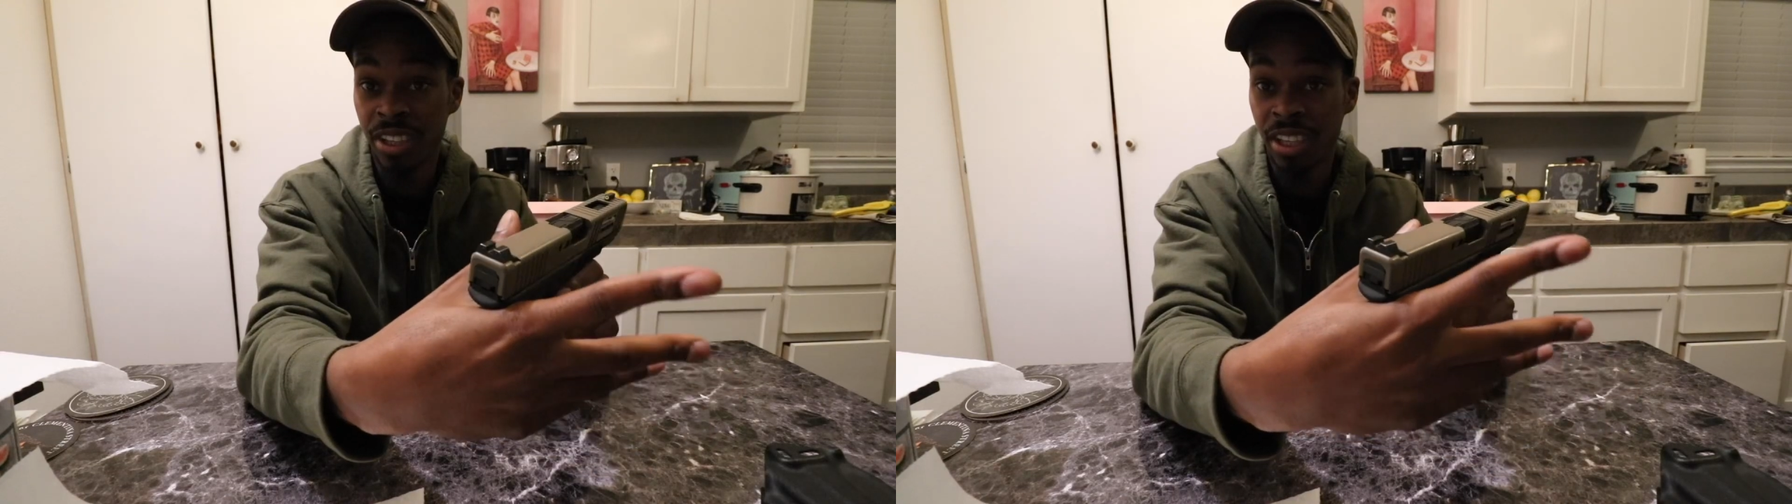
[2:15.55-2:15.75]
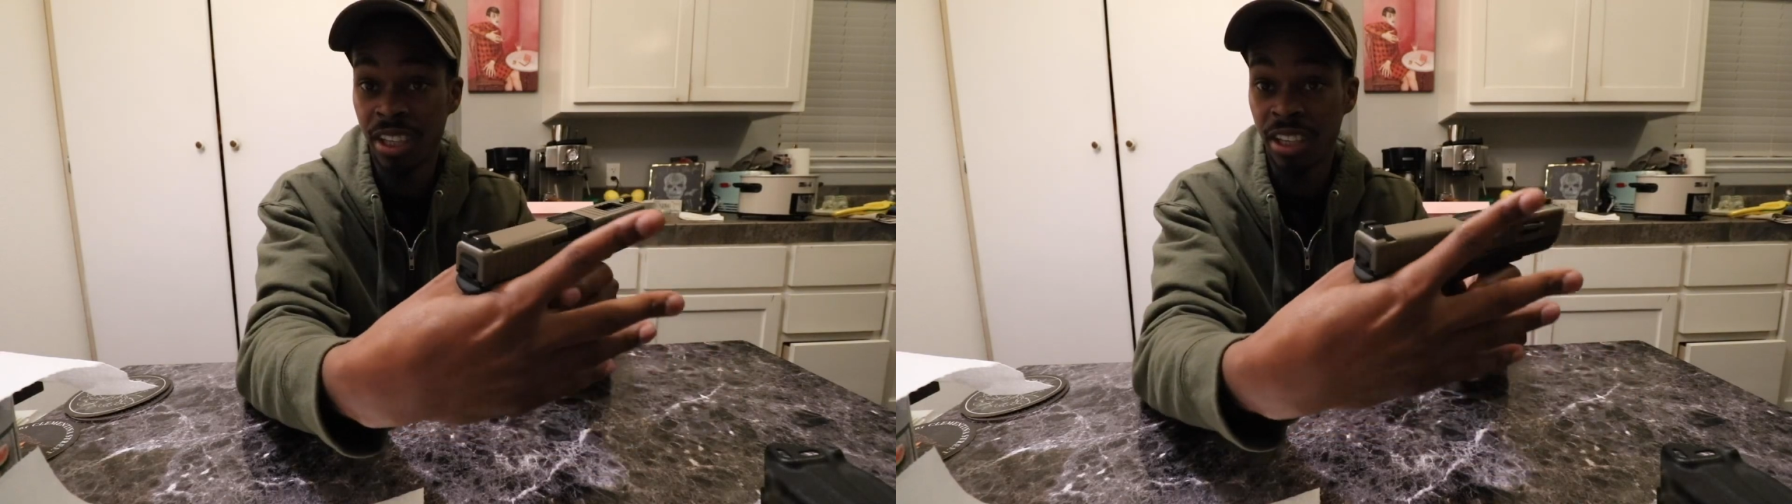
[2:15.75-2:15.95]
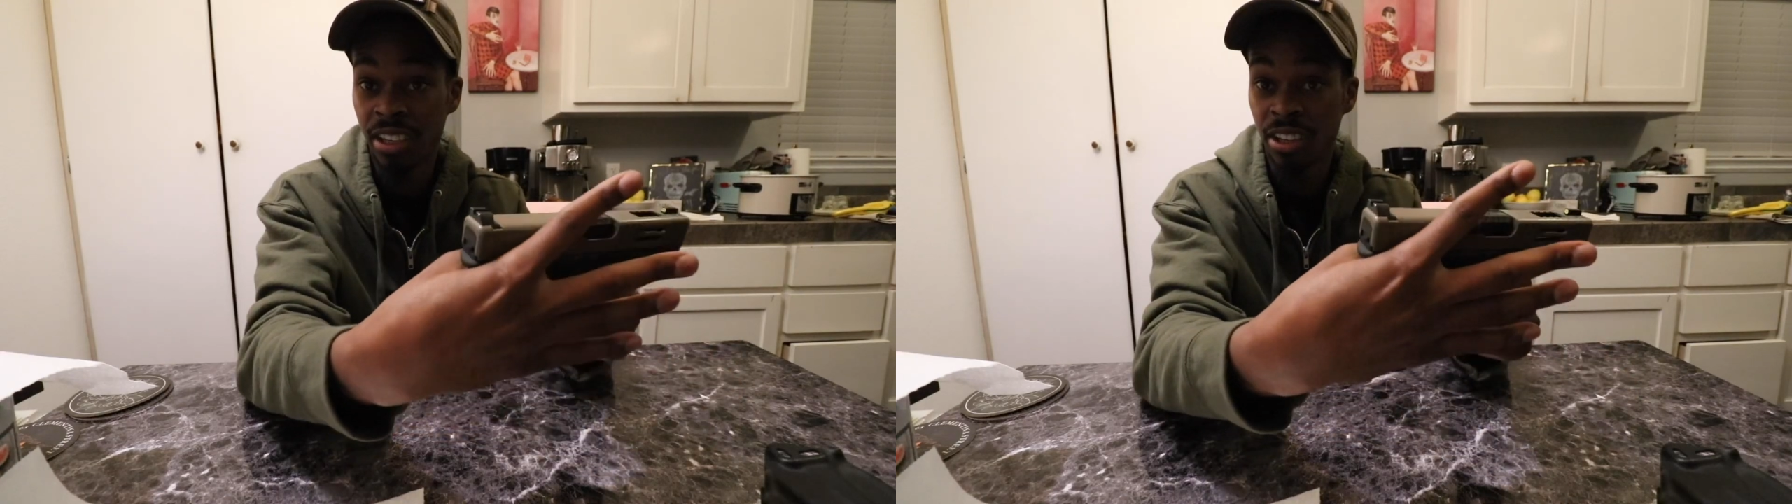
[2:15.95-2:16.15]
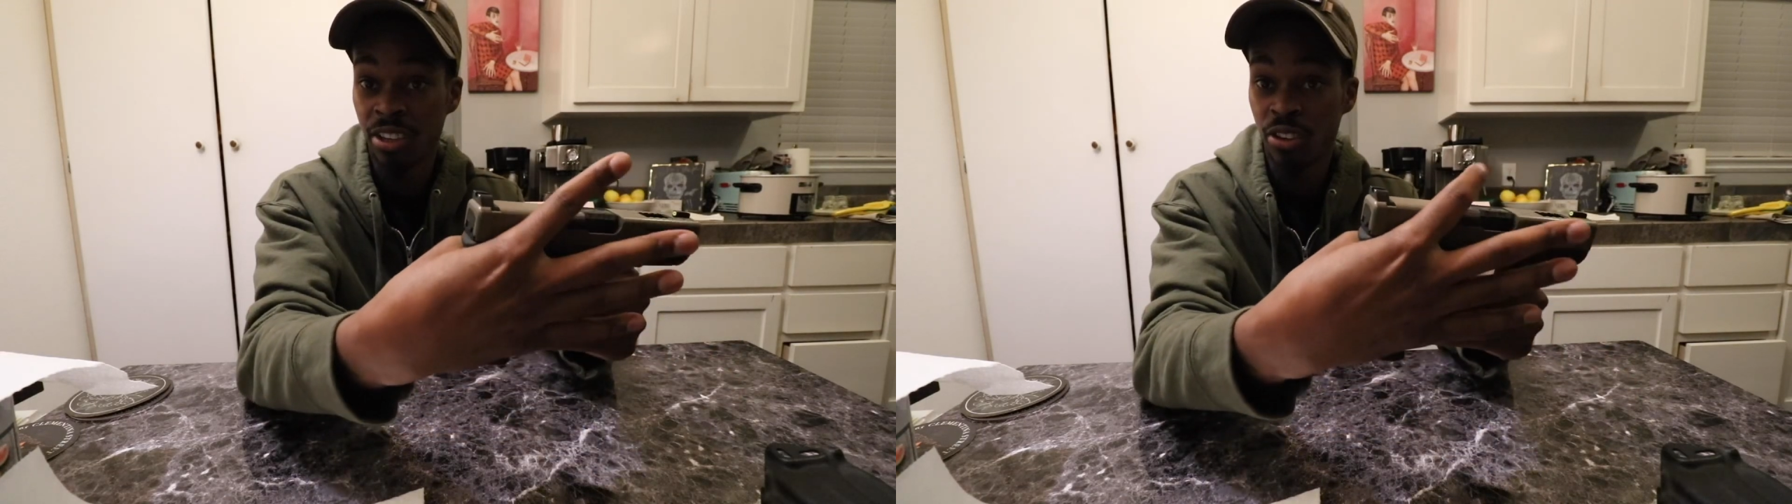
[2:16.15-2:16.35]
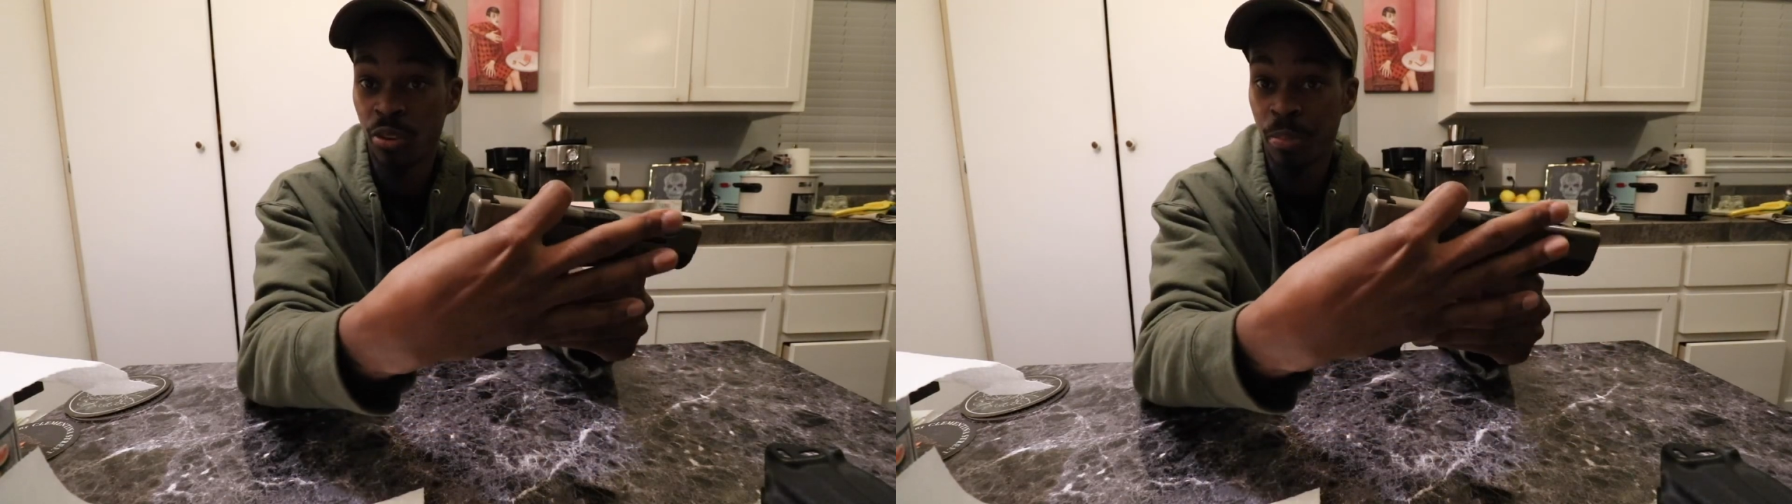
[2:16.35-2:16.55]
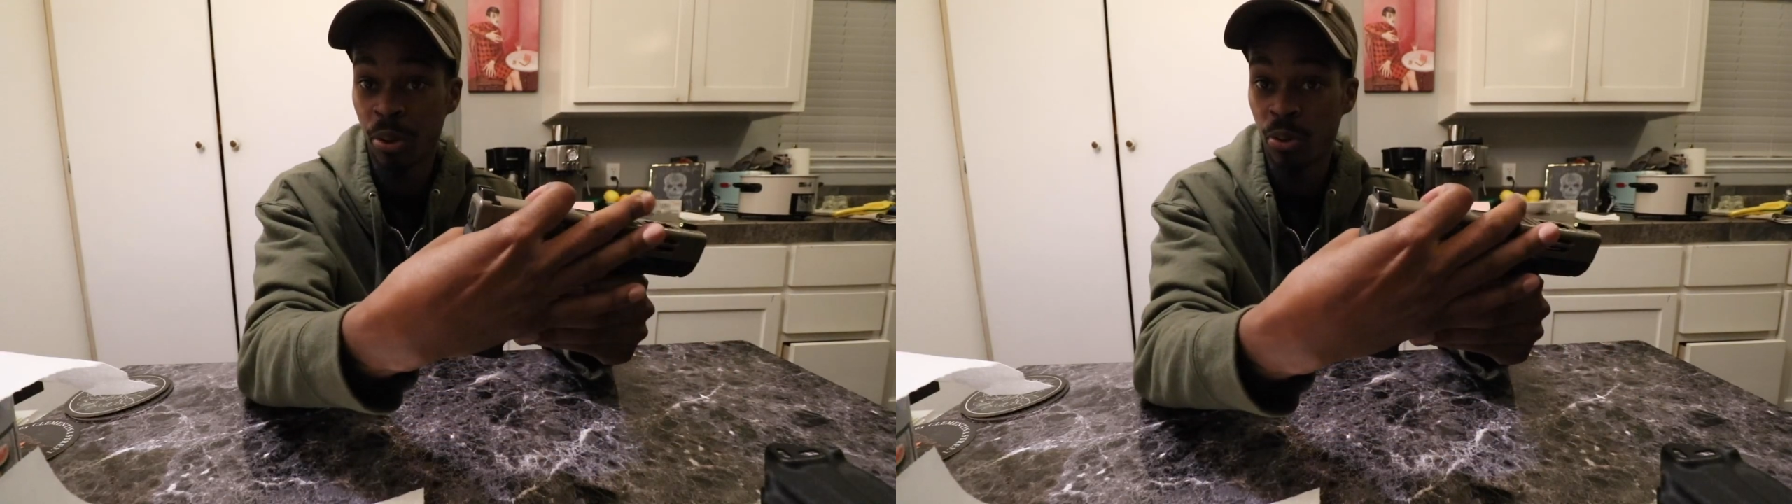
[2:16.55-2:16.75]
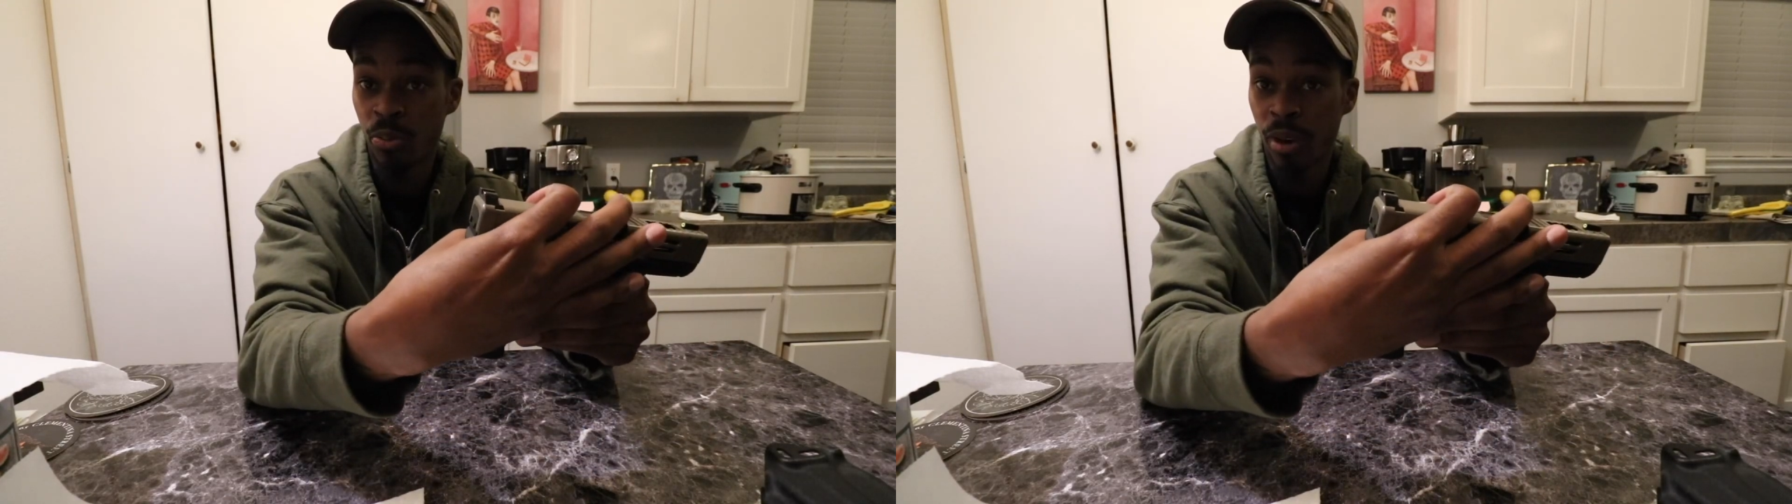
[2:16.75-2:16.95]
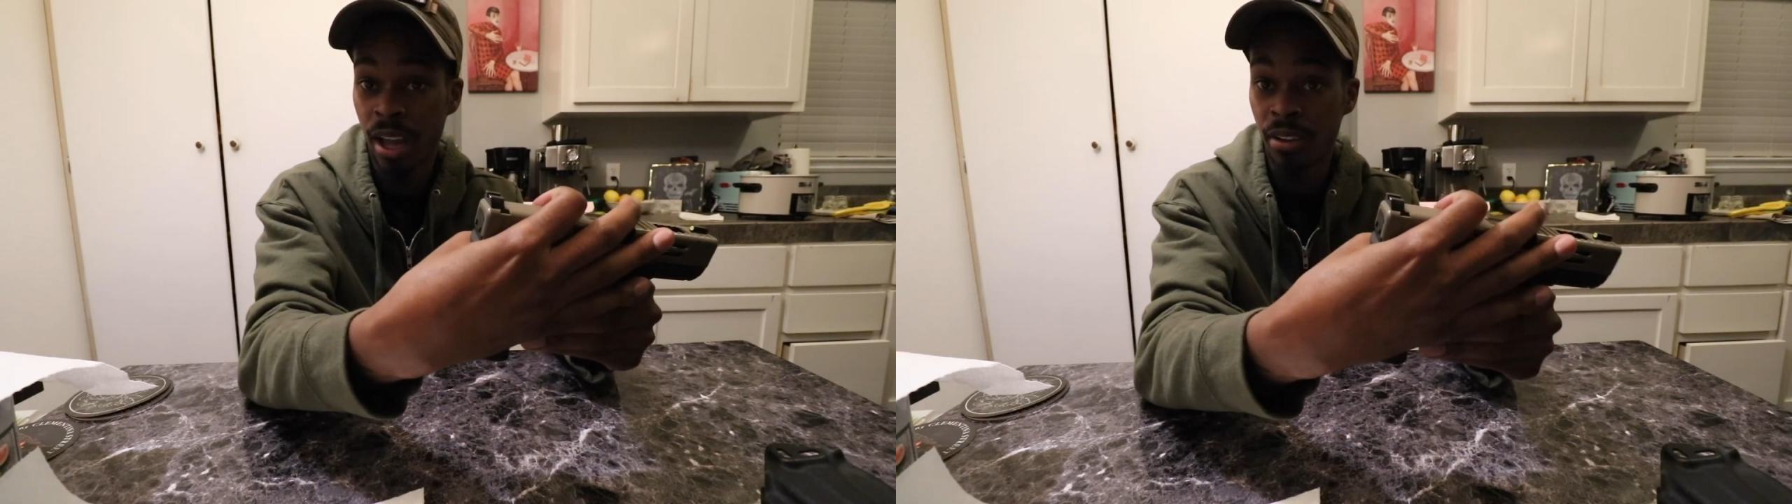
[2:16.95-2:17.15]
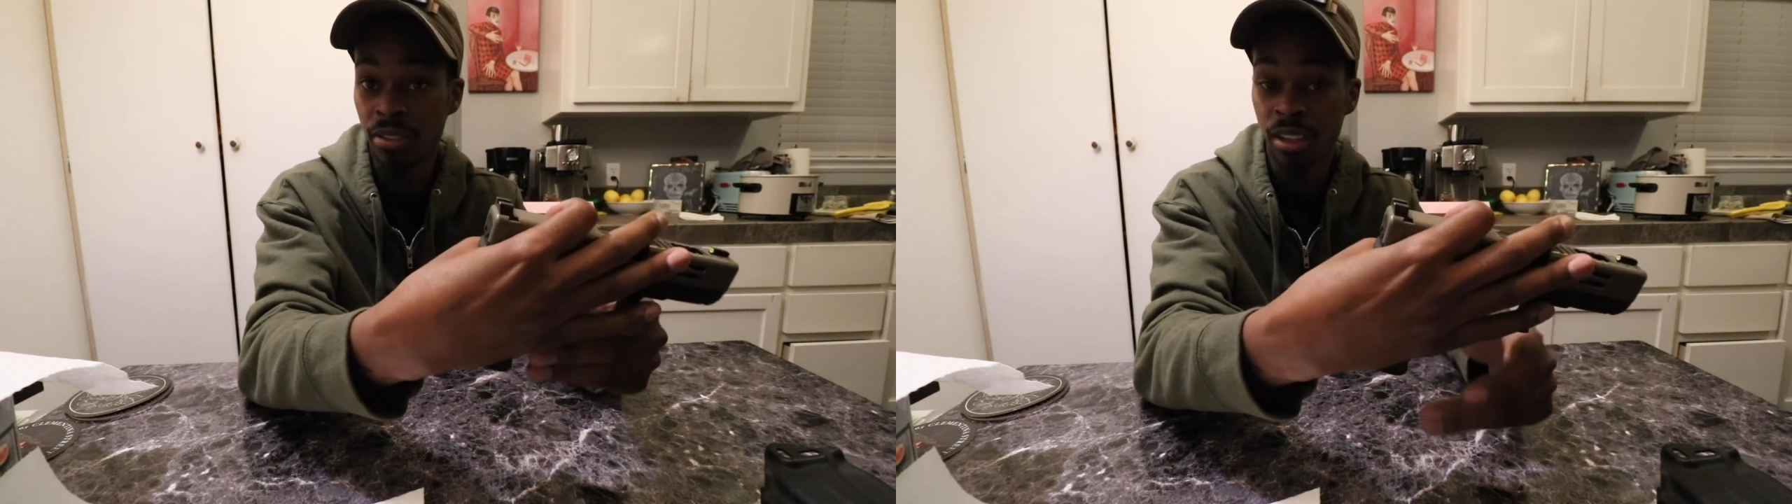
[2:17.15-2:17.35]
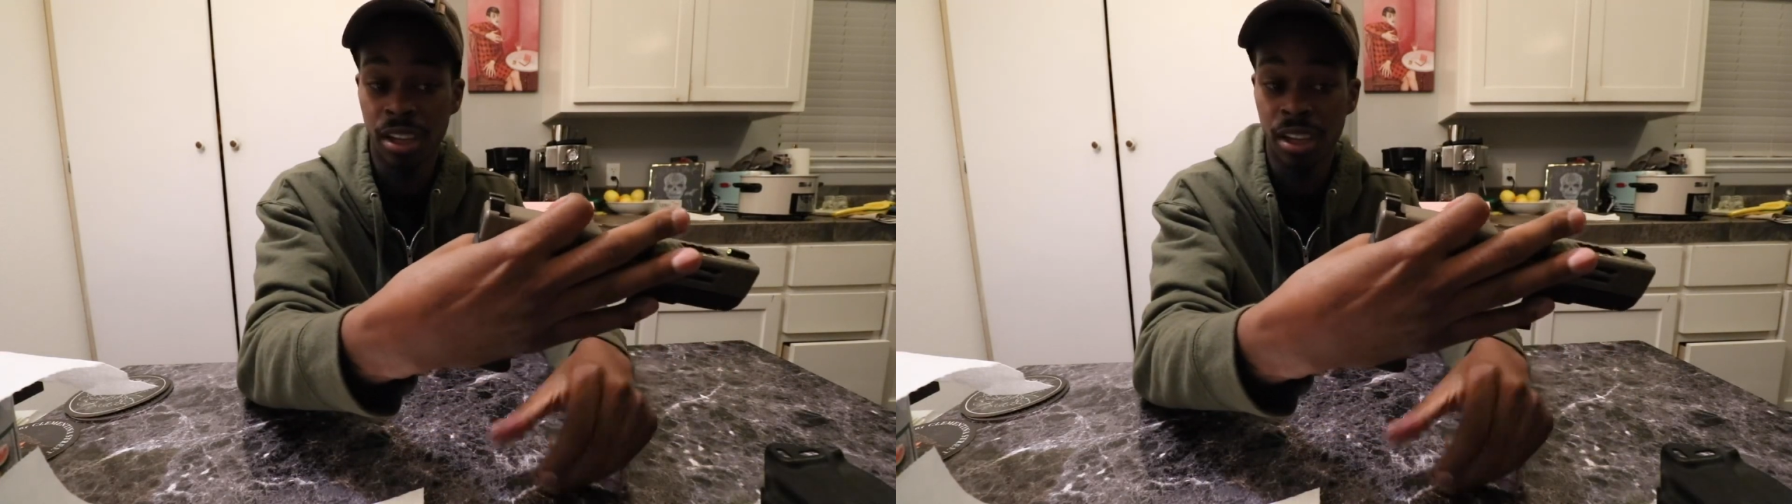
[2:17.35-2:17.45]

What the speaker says: and then grip around